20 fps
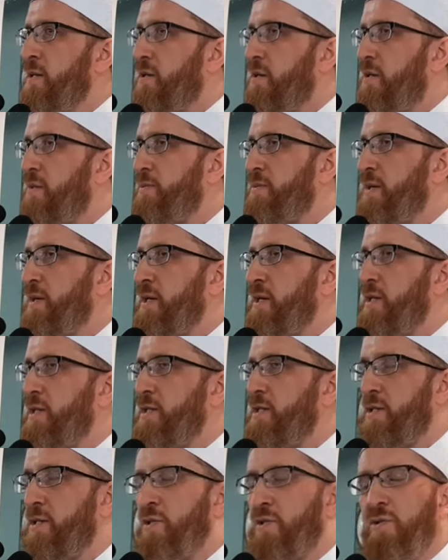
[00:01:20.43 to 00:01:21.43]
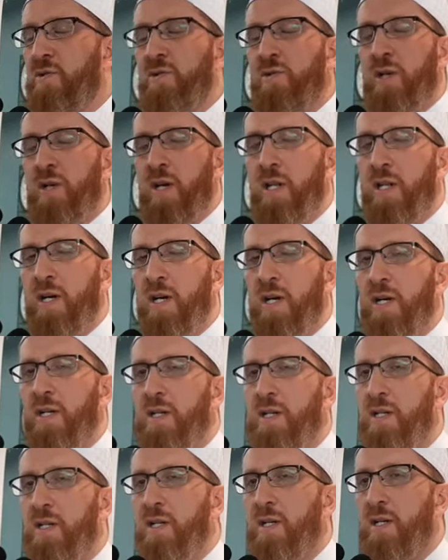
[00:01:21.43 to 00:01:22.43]
All praise is due to
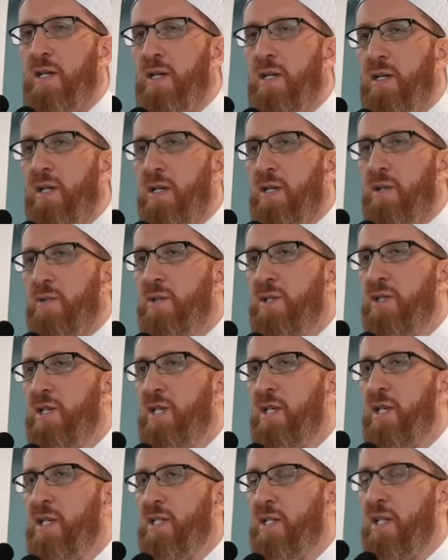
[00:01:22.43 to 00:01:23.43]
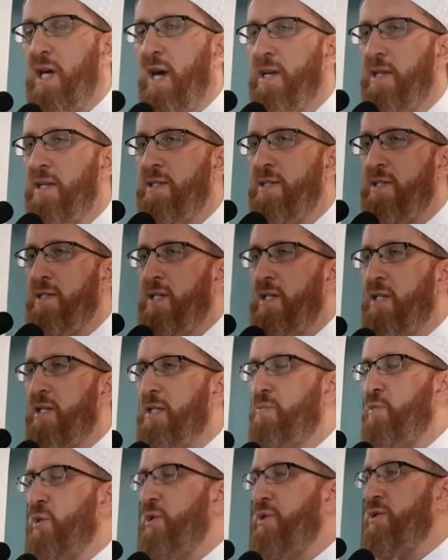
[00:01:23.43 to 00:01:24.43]
Allah. We seek His guidance,
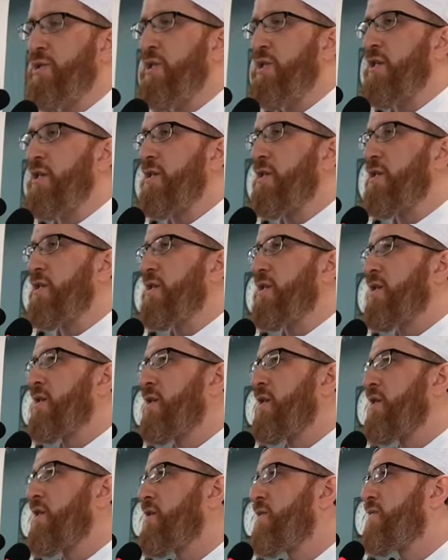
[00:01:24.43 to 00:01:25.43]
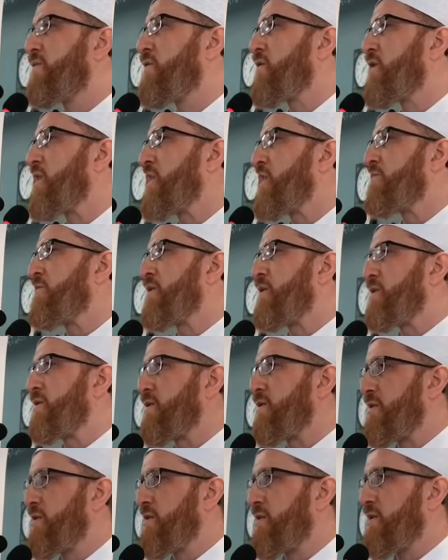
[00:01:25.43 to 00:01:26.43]
His mercy, His
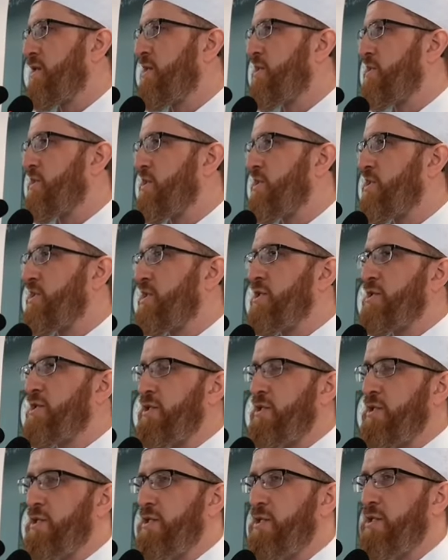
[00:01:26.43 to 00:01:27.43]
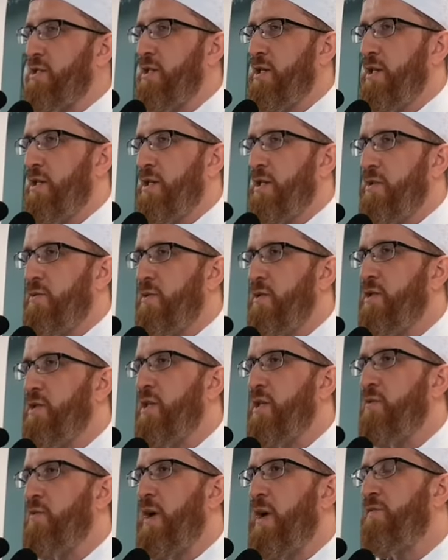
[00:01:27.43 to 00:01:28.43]
forgiveness, His assistance. We
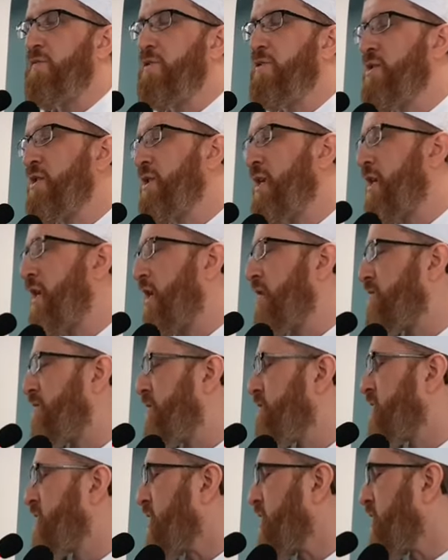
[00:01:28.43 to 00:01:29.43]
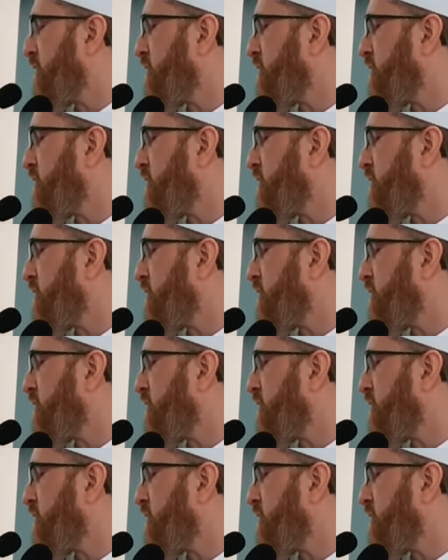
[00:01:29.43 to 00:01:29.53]
seek refuge in Allah from the